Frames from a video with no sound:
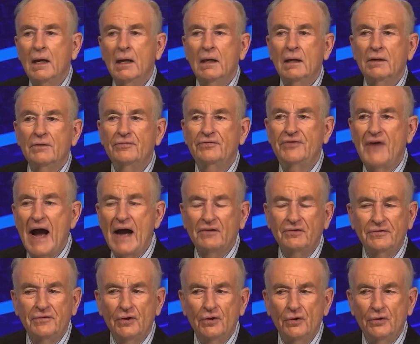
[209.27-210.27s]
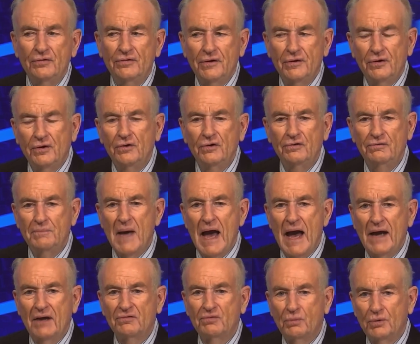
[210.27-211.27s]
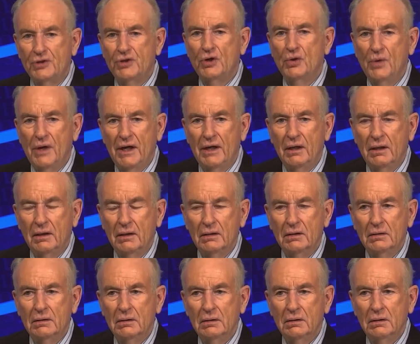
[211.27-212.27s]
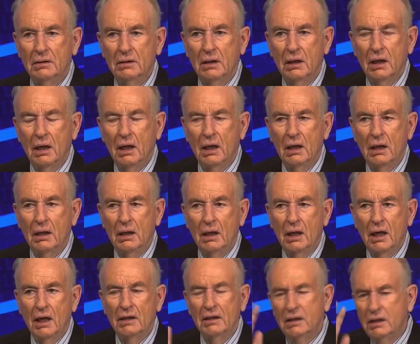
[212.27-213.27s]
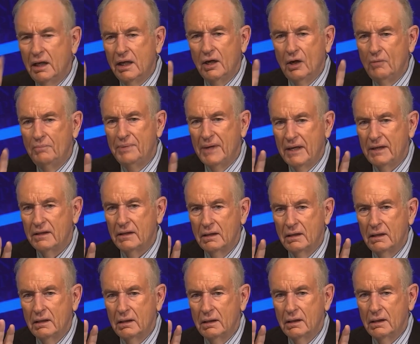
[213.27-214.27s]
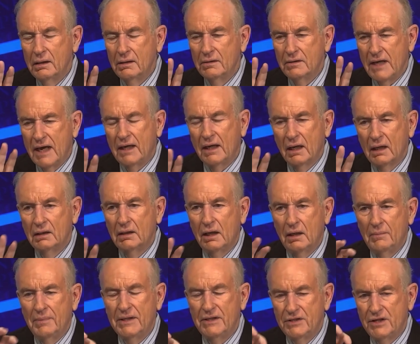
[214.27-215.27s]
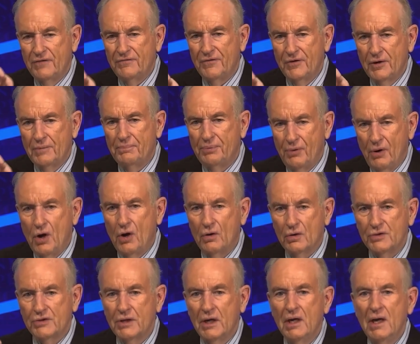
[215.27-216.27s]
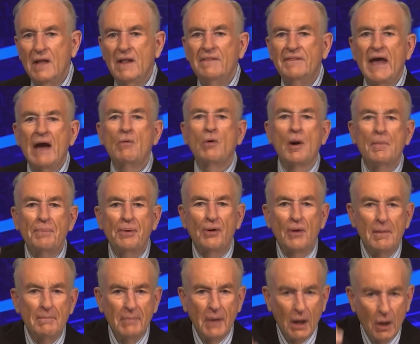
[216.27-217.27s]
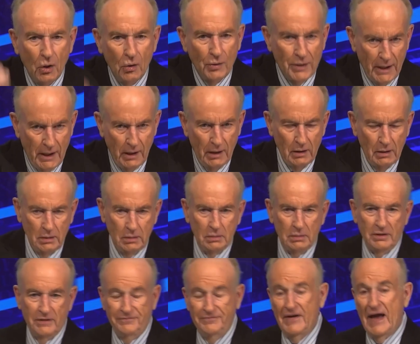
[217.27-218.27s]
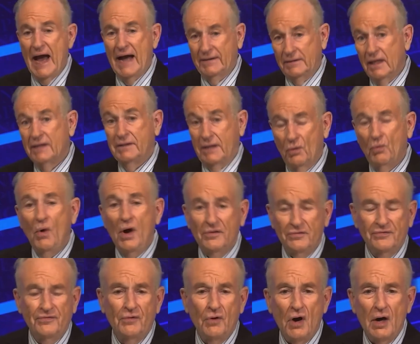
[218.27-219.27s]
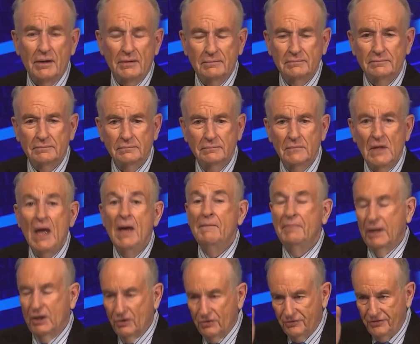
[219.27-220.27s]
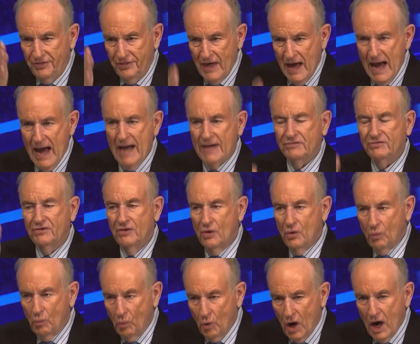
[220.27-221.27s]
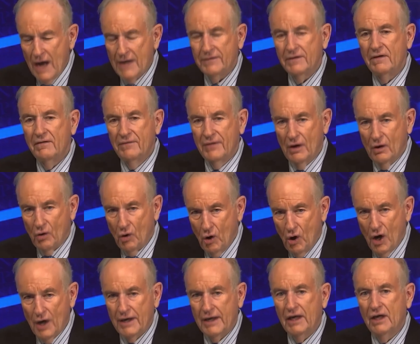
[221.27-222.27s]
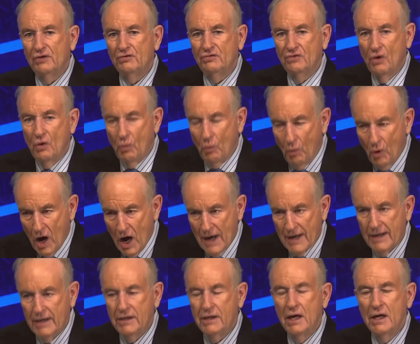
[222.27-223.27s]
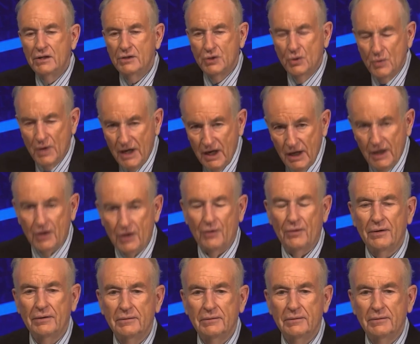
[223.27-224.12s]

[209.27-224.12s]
Fox News and Newsmax were doing taking a little bit different approach. They were promoting the fact that there was fraud because that's what their audience wanted to hear.